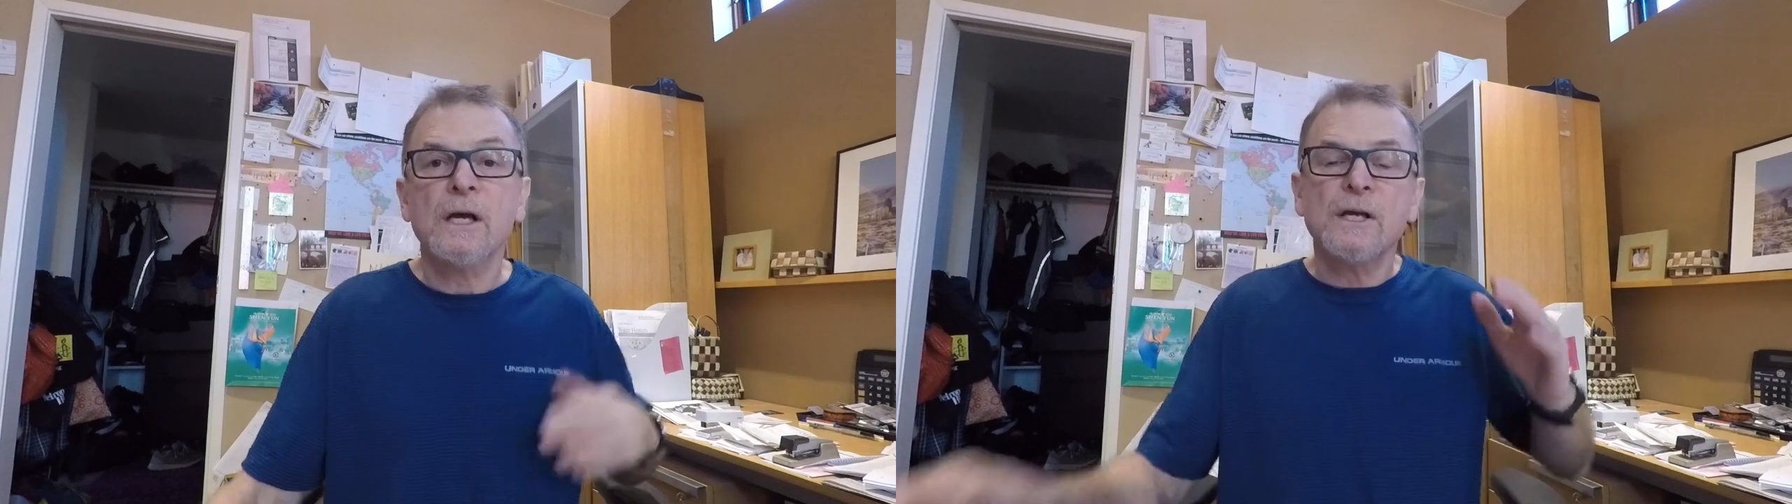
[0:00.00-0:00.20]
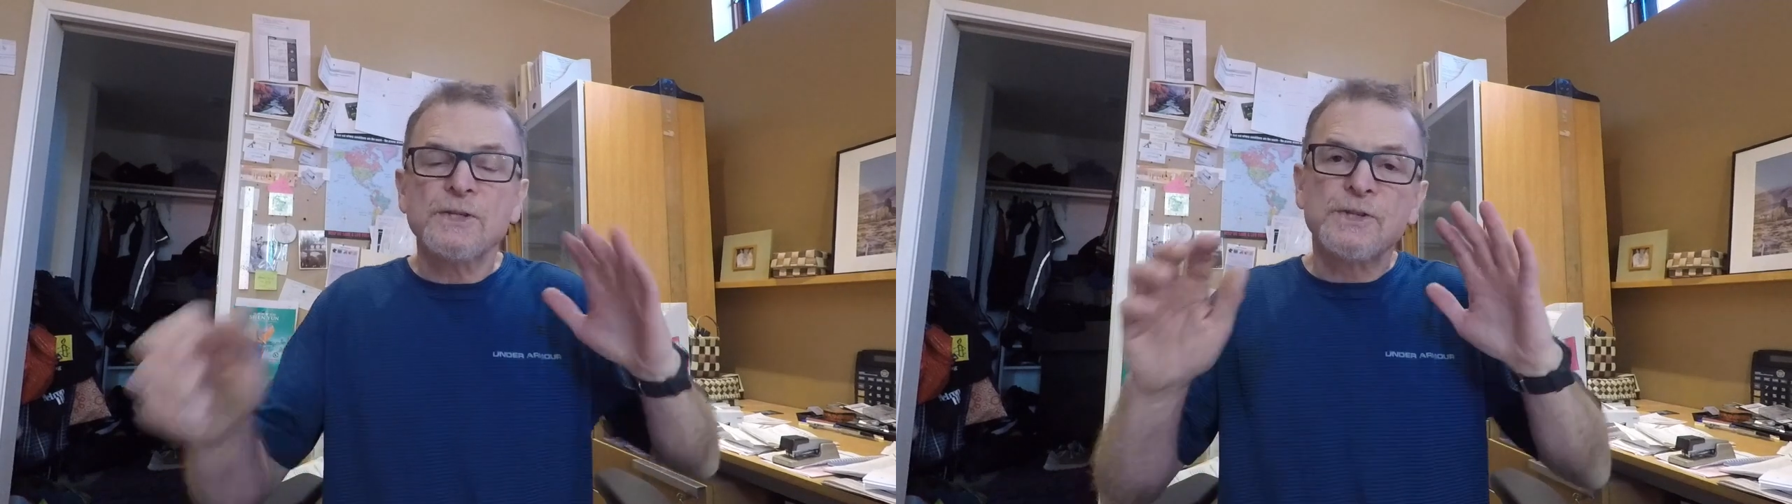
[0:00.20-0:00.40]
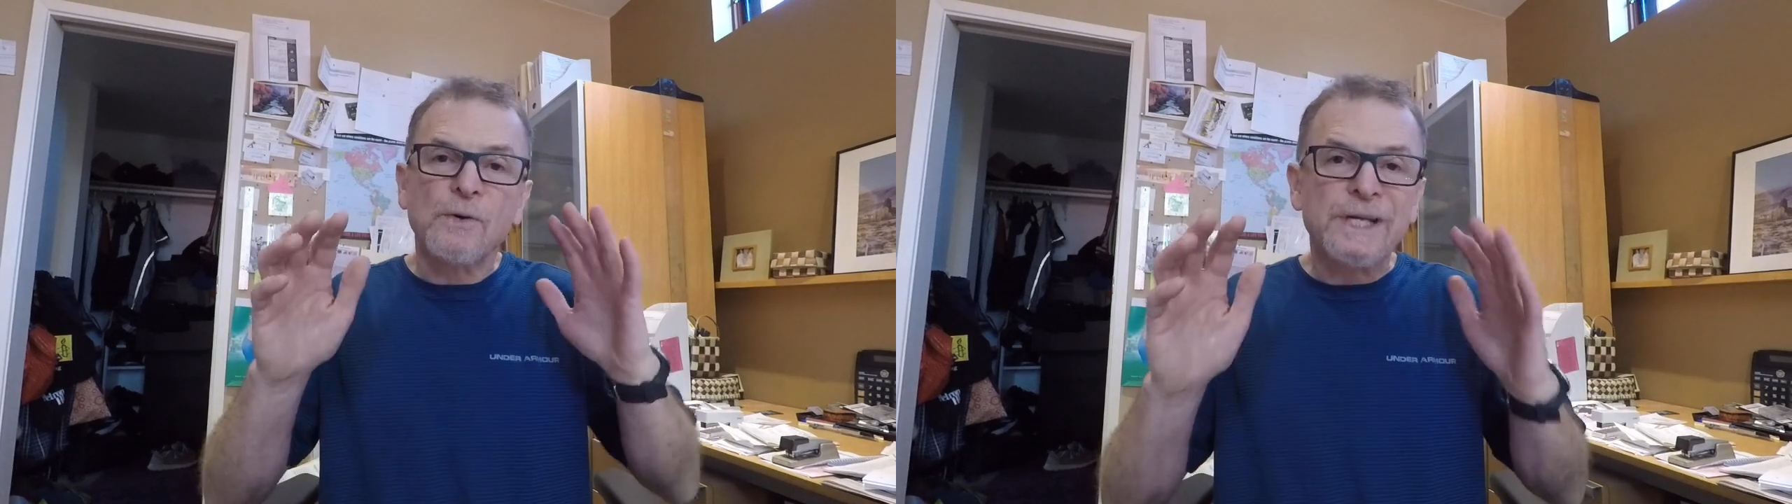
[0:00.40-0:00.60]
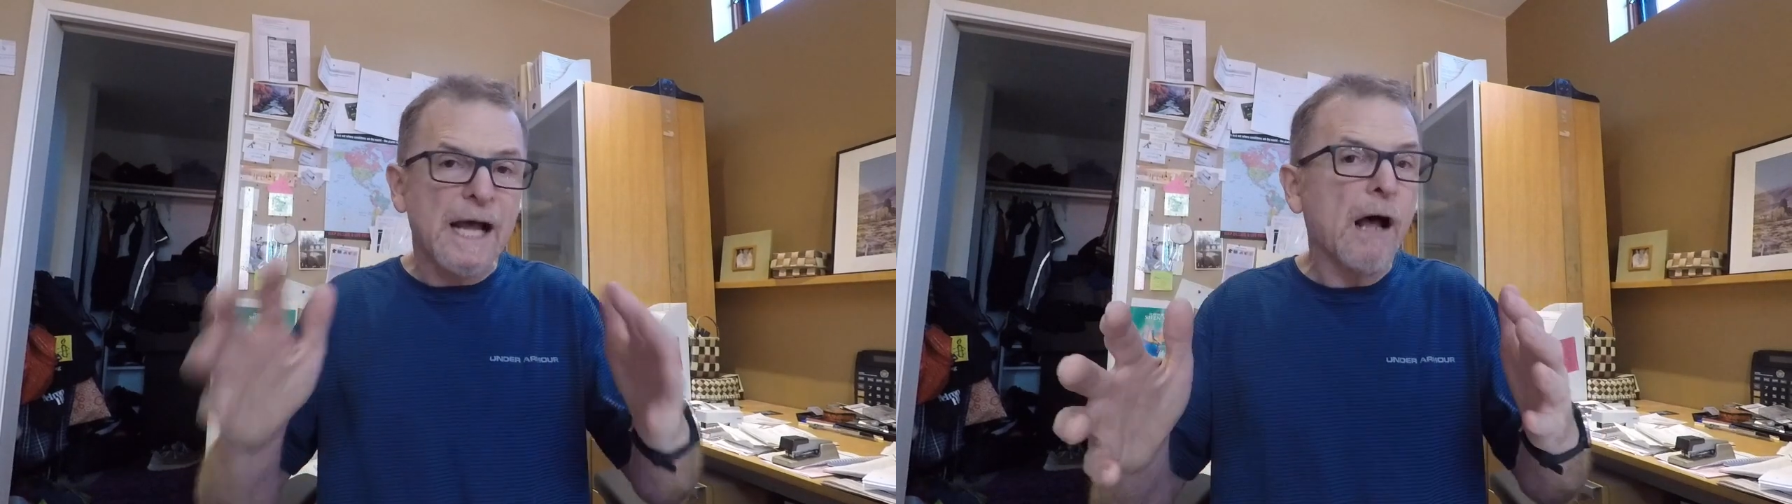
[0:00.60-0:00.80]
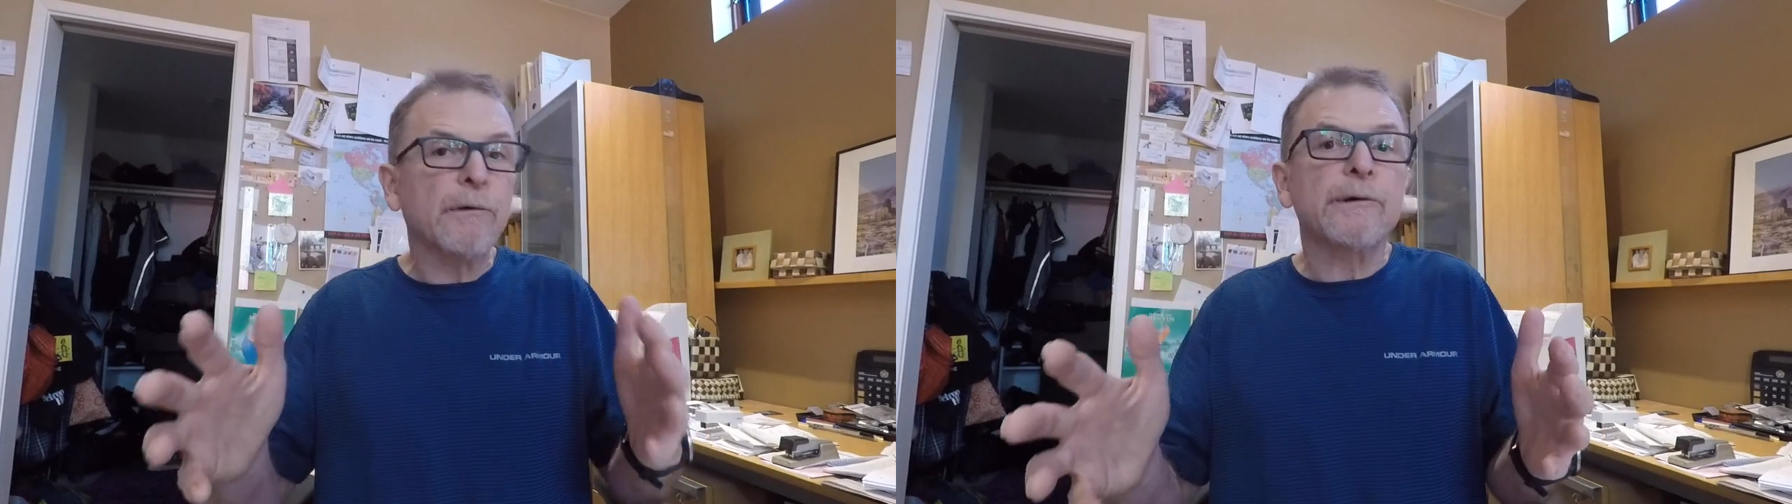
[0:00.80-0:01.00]
So
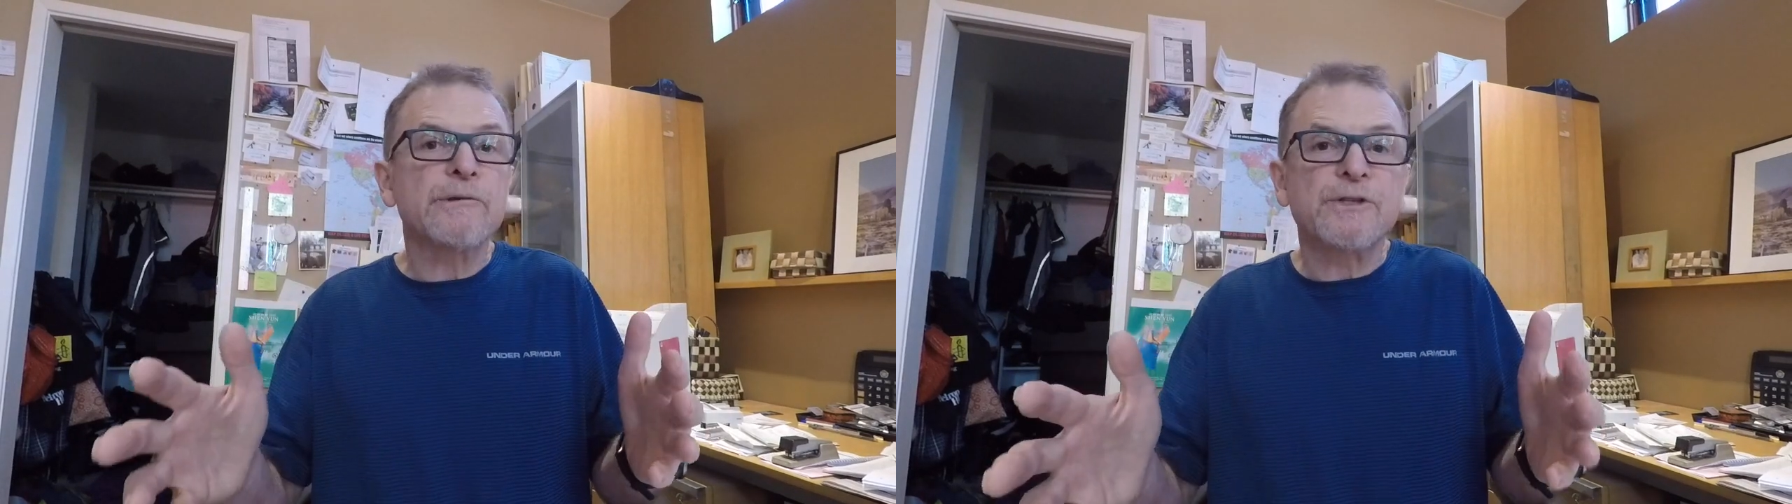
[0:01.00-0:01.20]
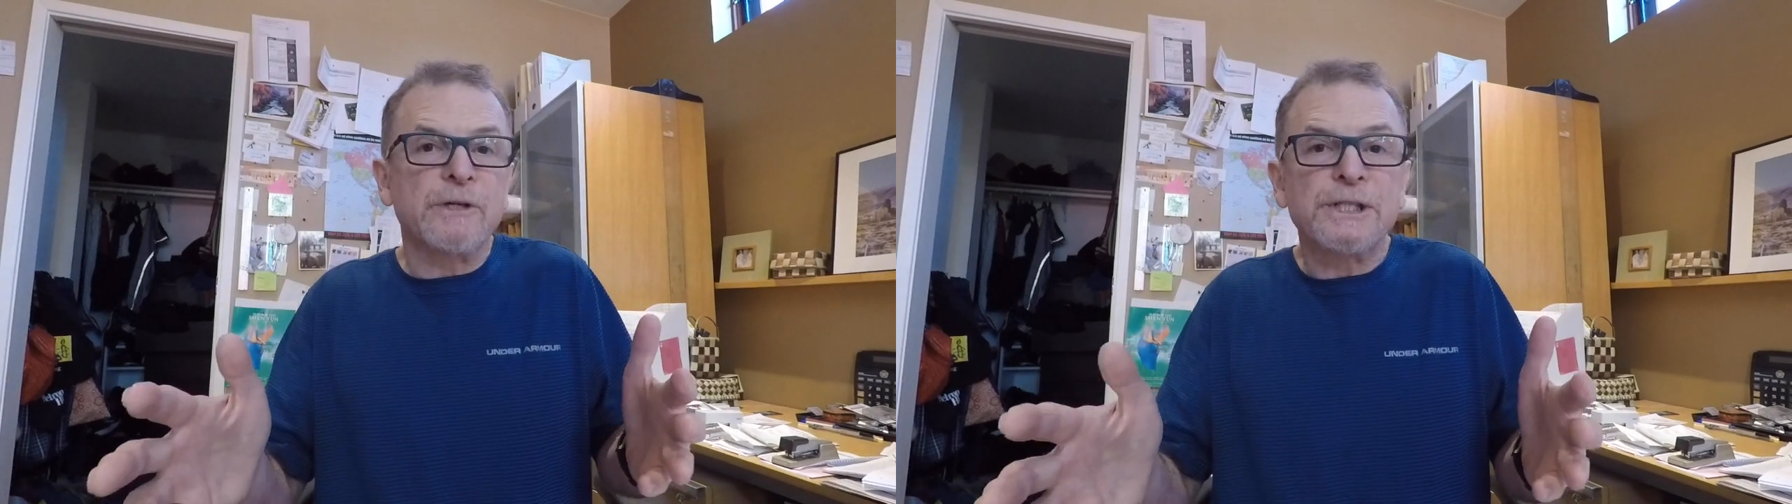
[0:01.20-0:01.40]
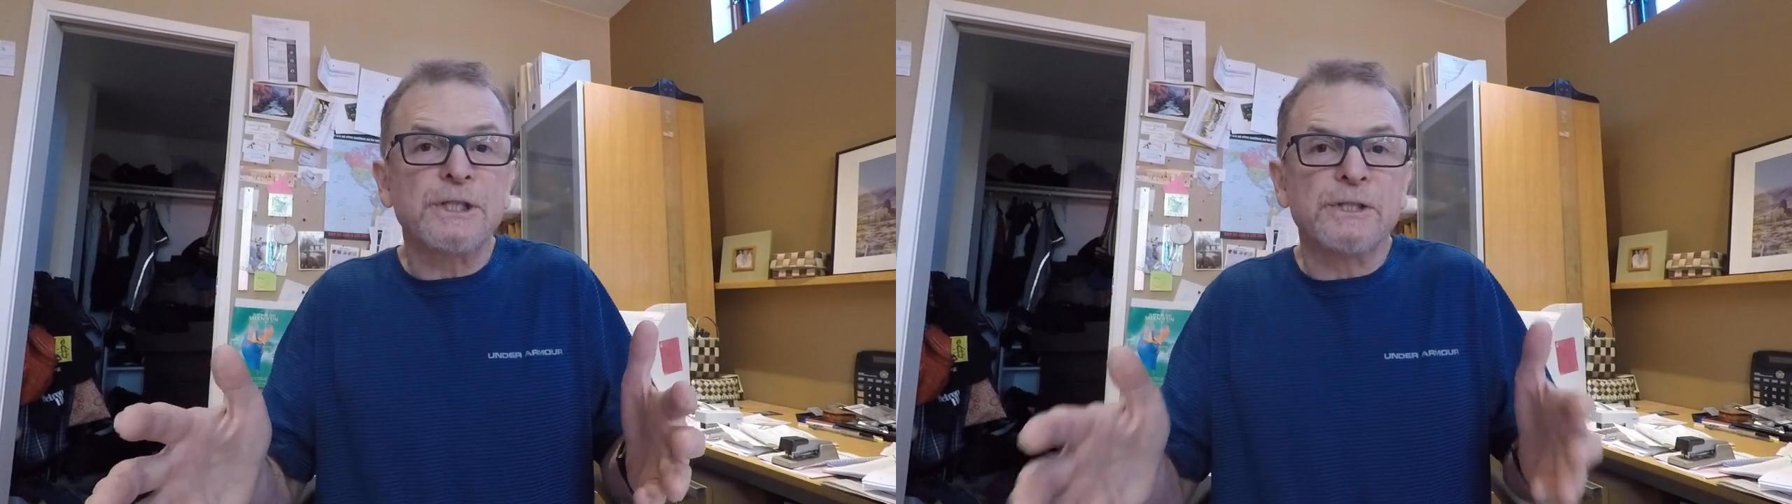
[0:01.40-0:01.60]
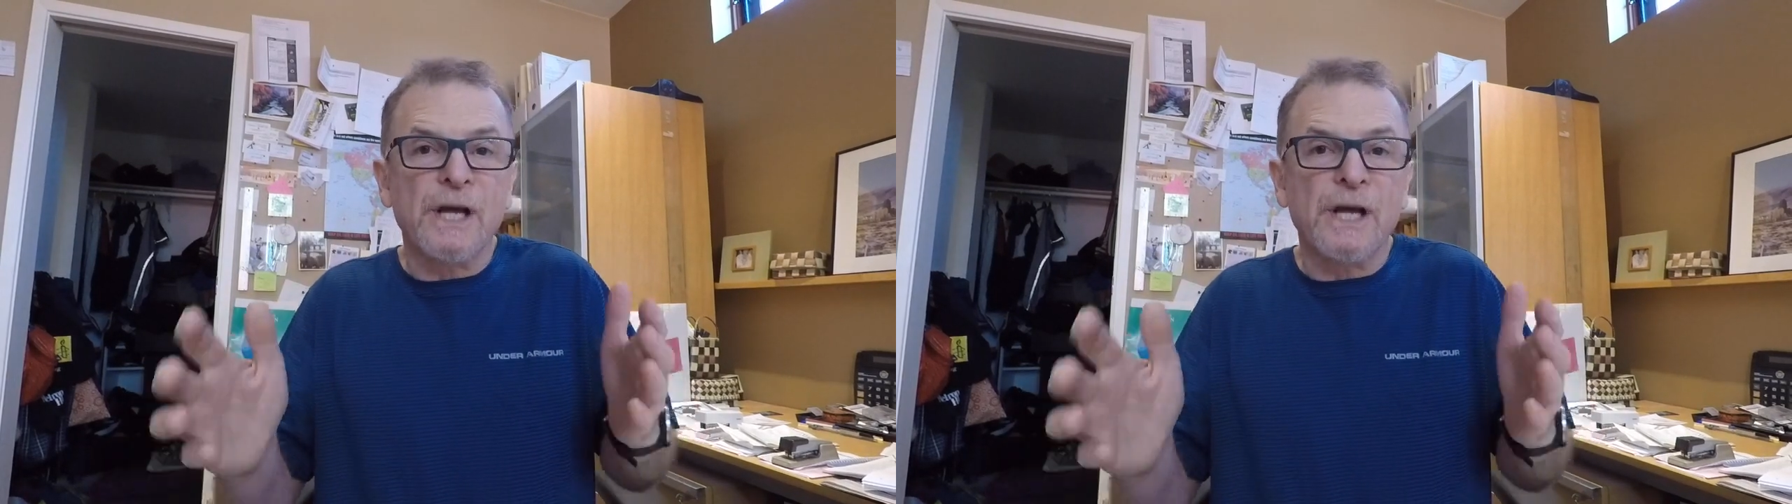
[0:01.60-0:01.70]
calorie restriction